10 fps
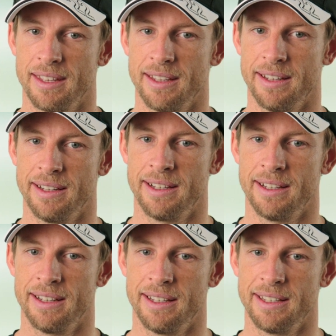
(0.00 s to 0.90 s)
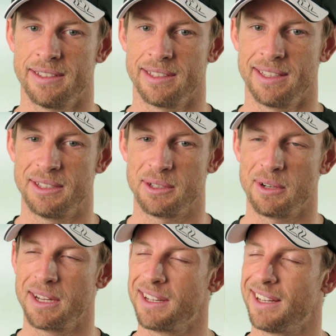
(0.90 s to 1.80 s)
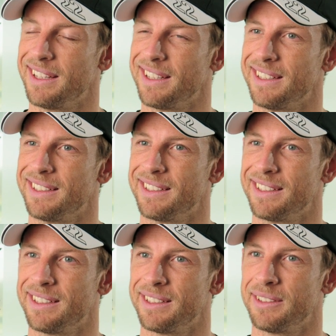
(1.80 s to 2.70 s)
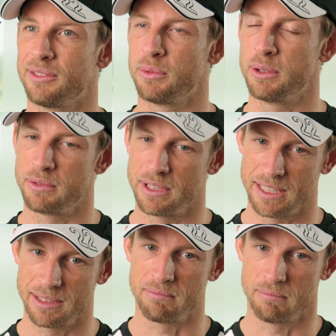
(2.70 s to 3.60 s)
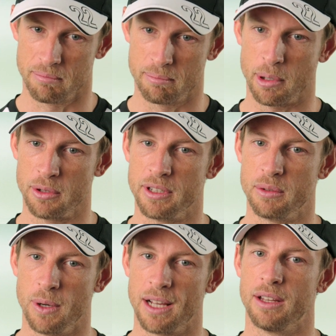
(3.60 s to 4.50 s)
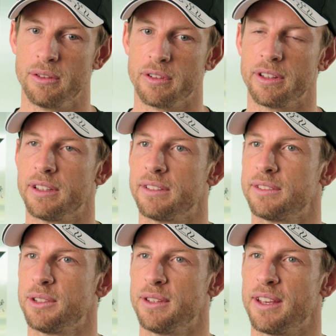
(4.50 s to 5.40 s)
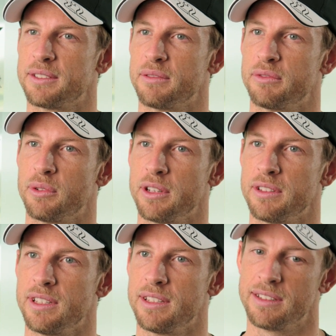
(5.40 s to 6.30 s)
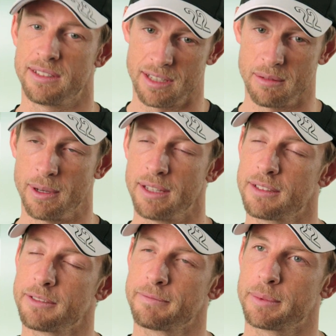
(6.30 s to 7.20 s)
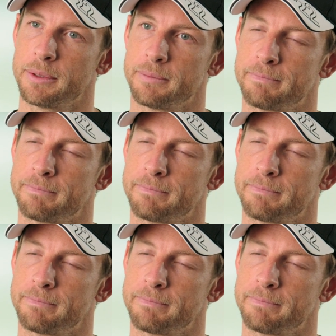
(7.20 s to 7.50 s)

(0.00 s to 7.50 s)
he's a great guy, and we really bonded well over the 2014 season as teammates. So.